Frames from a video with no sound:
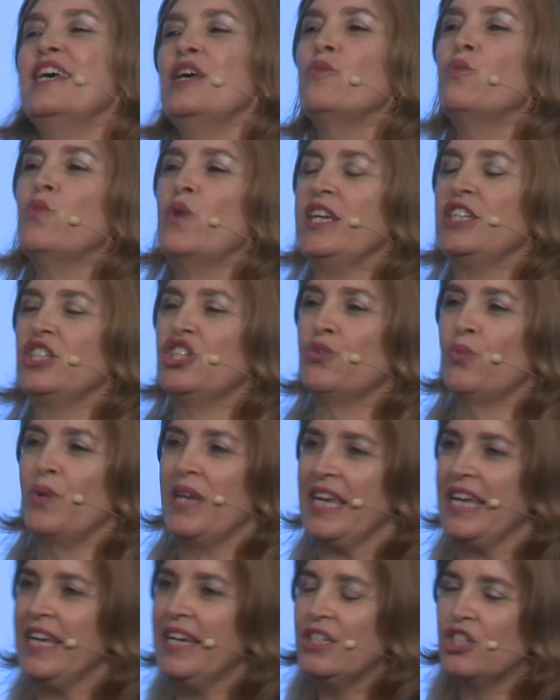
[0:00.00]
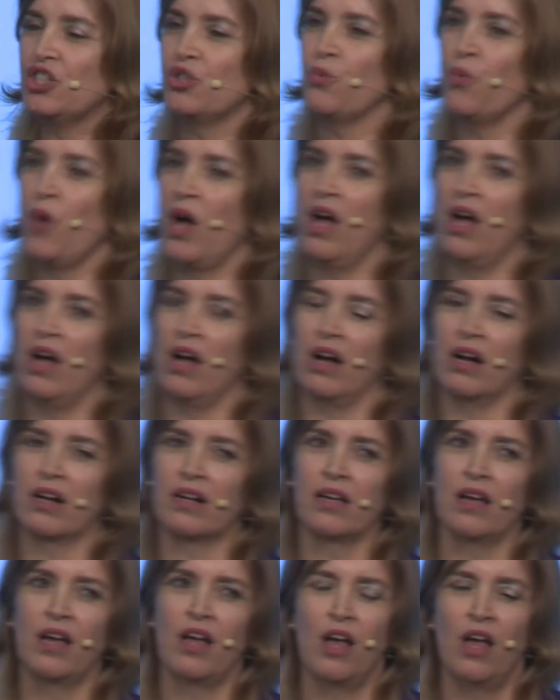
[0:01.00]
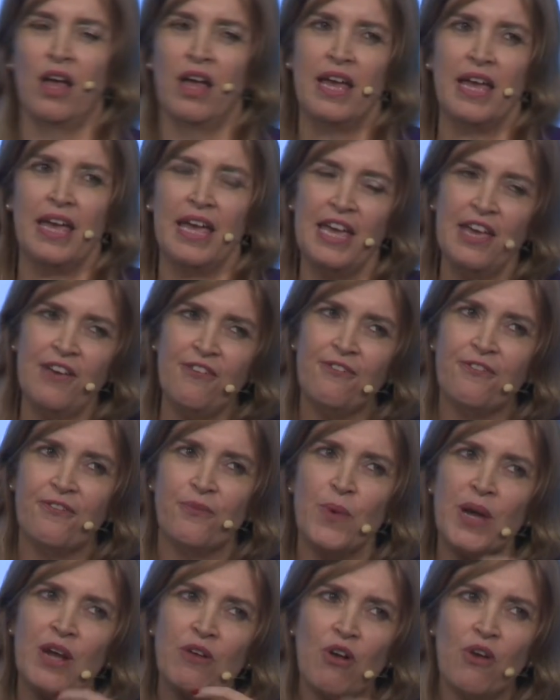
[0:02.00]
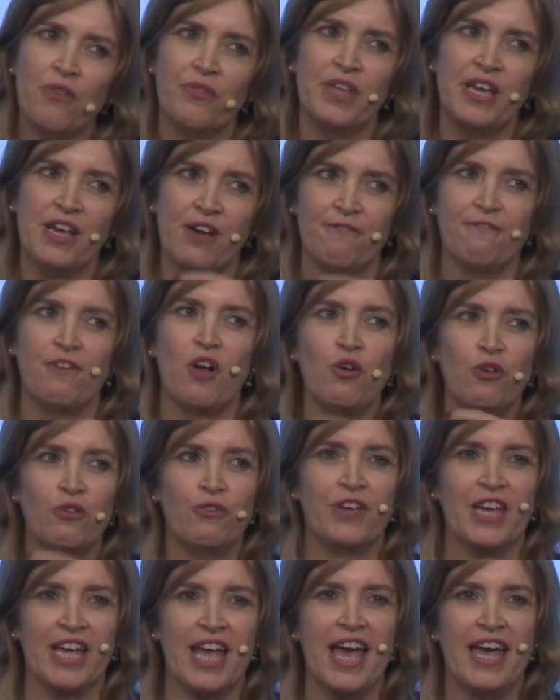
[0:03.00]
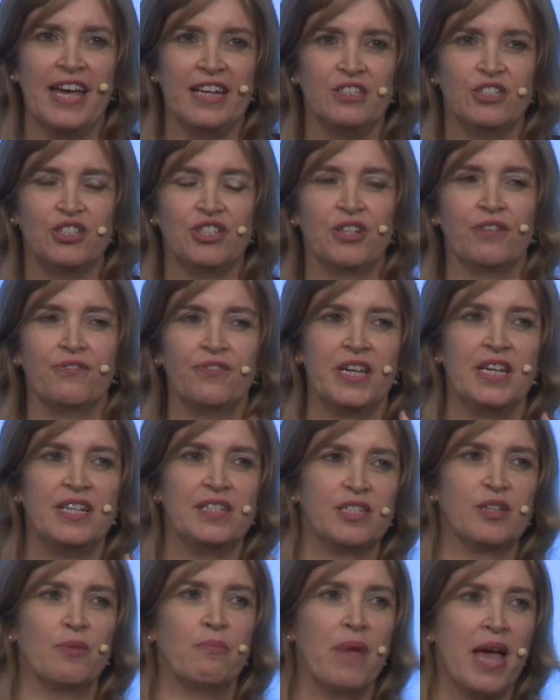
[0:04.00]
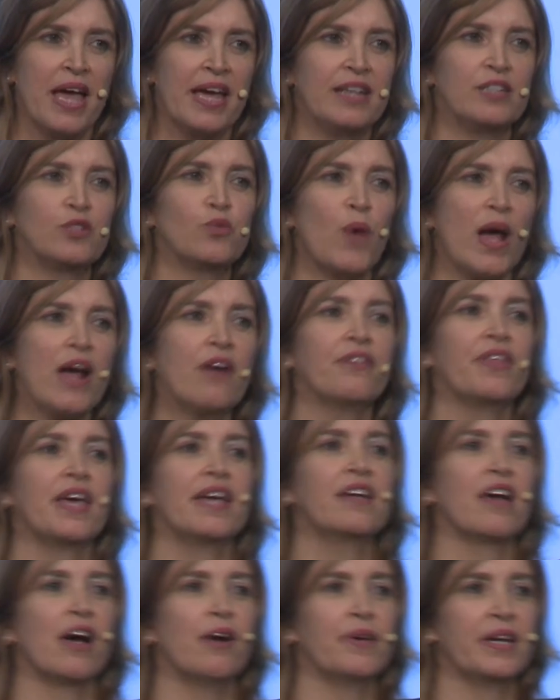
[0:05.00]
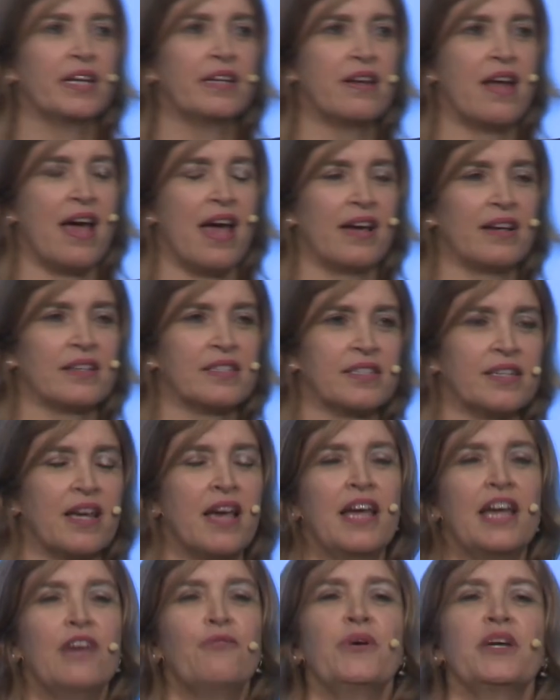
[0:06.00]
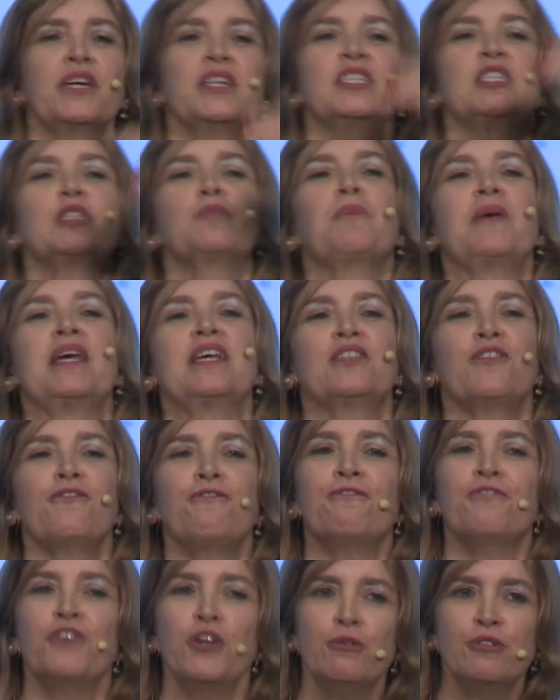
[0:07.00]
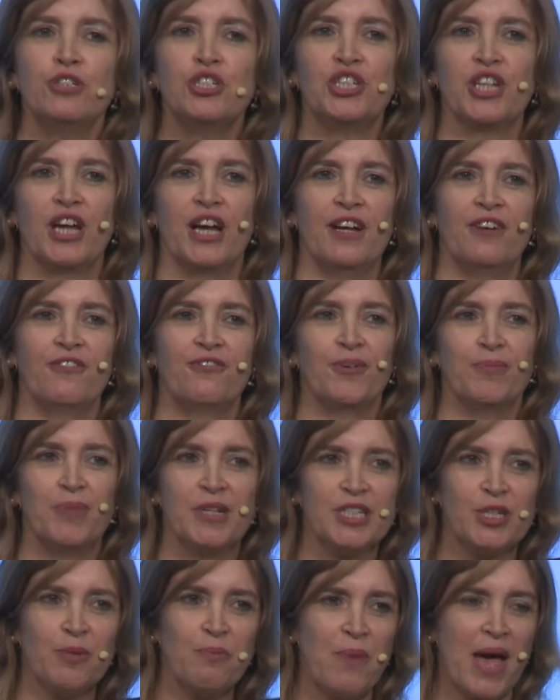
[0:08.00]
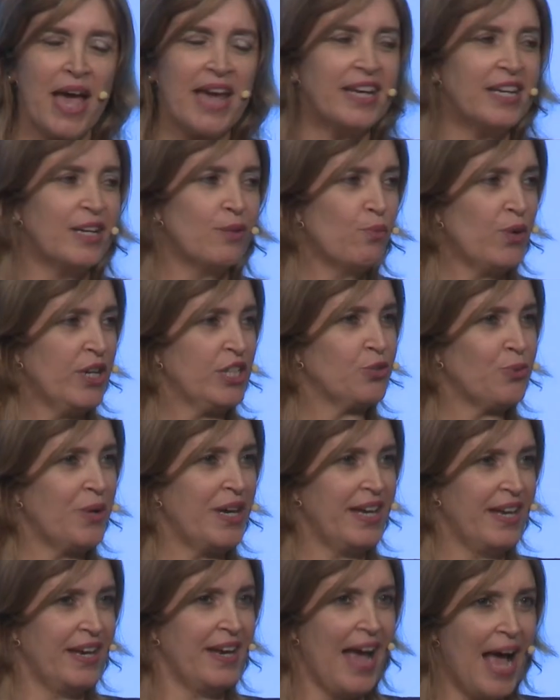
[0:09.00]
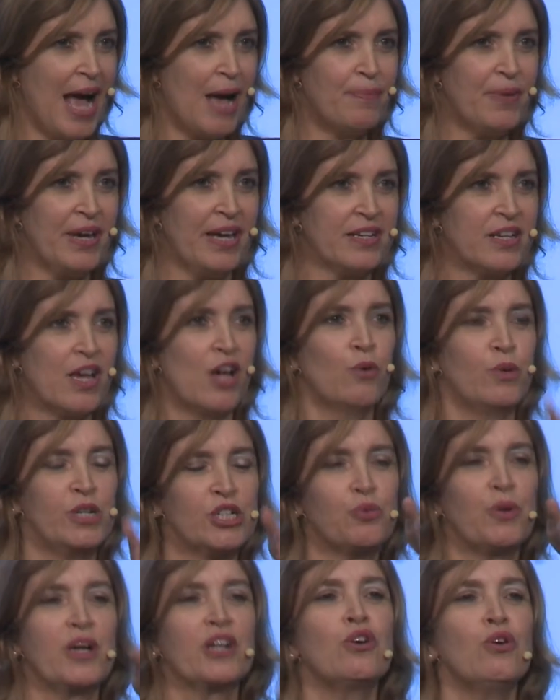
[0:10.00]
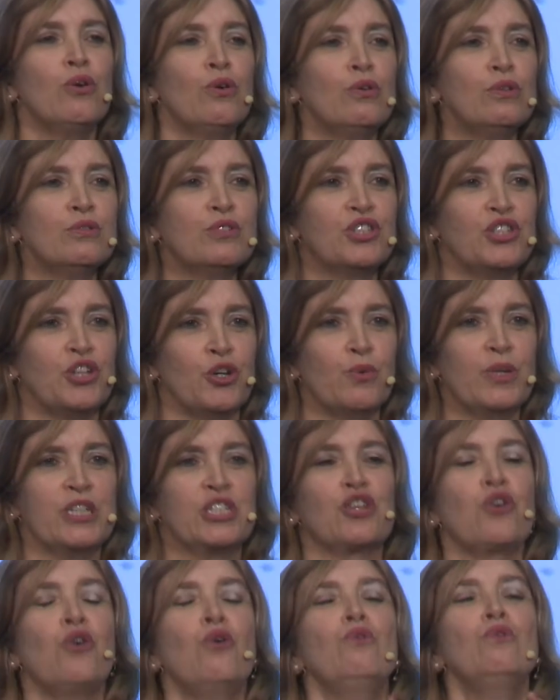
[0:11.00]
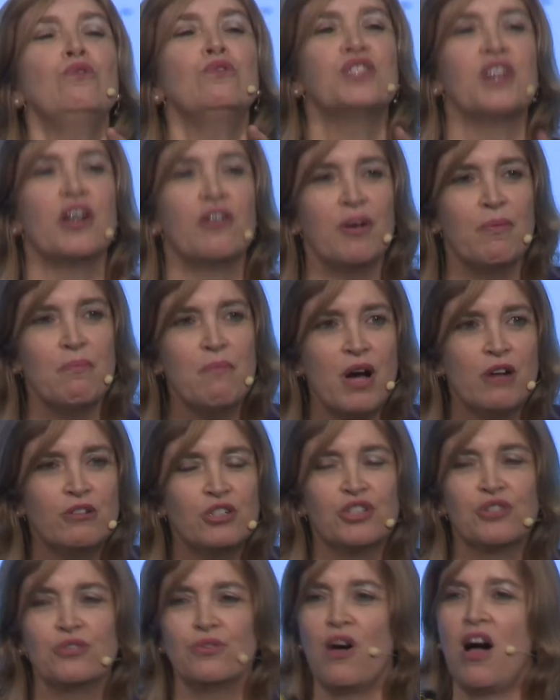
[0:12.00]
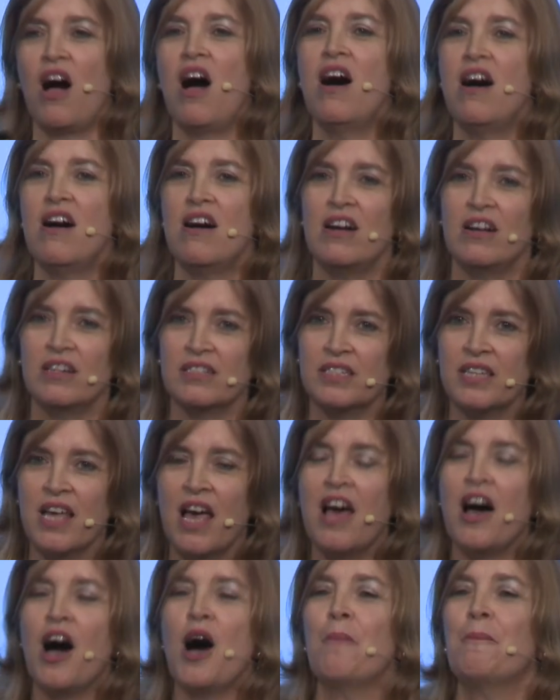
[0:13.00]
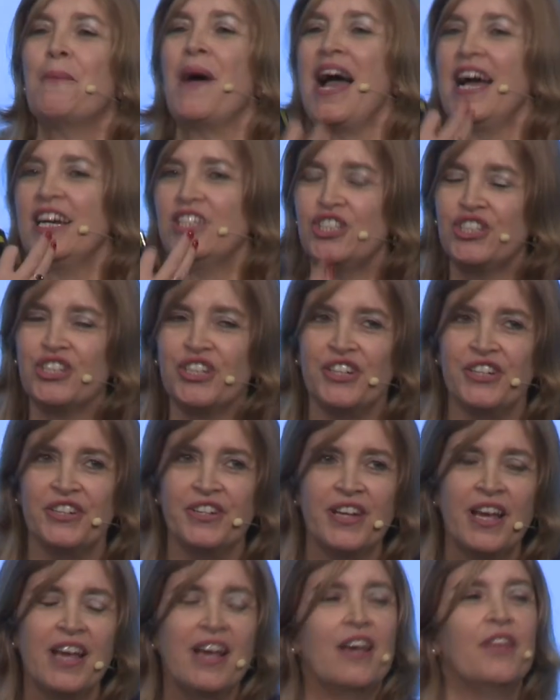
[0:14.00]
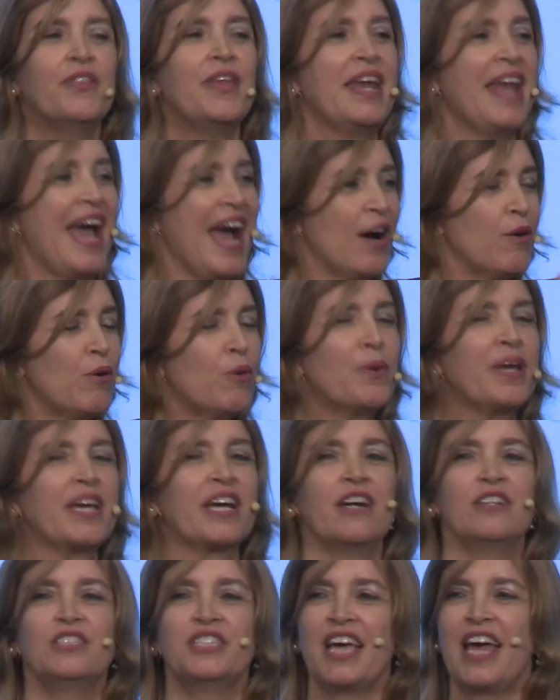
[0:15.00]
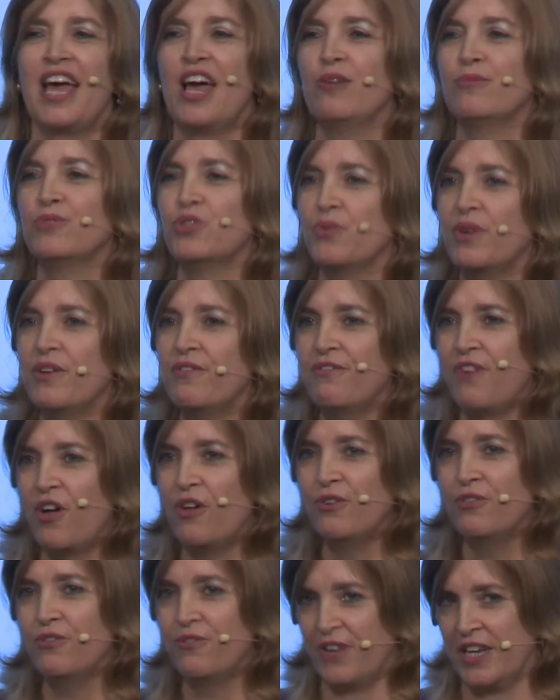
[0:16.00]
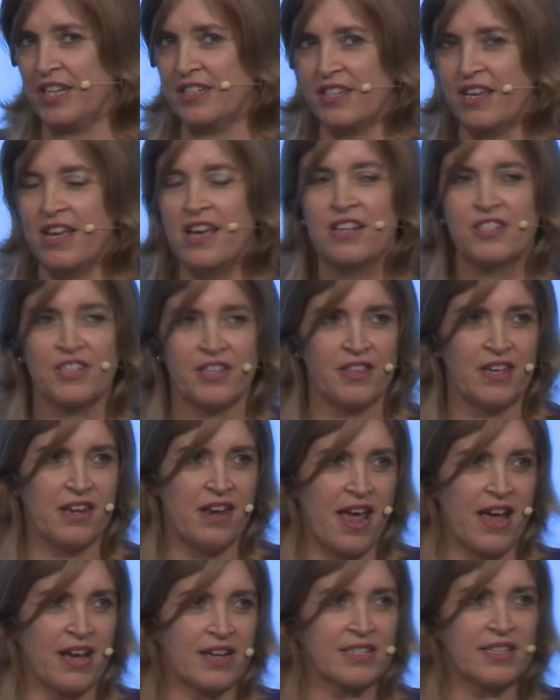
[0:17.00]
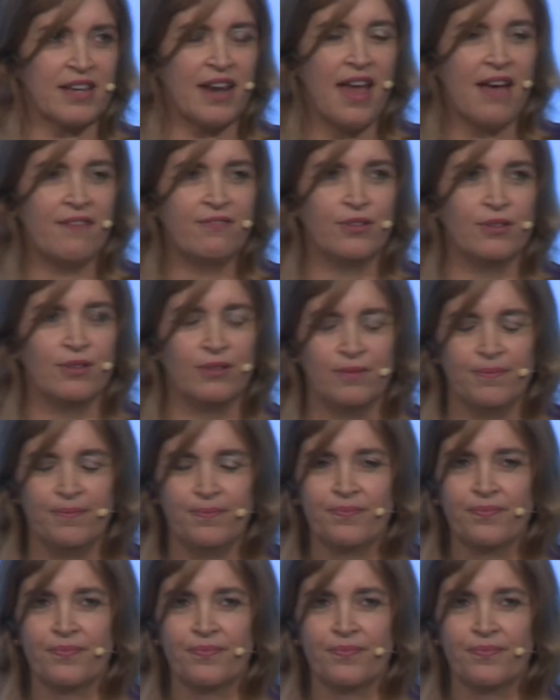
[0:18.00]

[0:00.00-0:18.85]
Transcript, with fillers: in which we each work if we're on the evolving edge of these domains, where are they going next? If we're going to speak the future from the domain in which we inhabit, which we're called to, which calls our emotional heart, our passion, then how are we going to help to evolve it to the next level?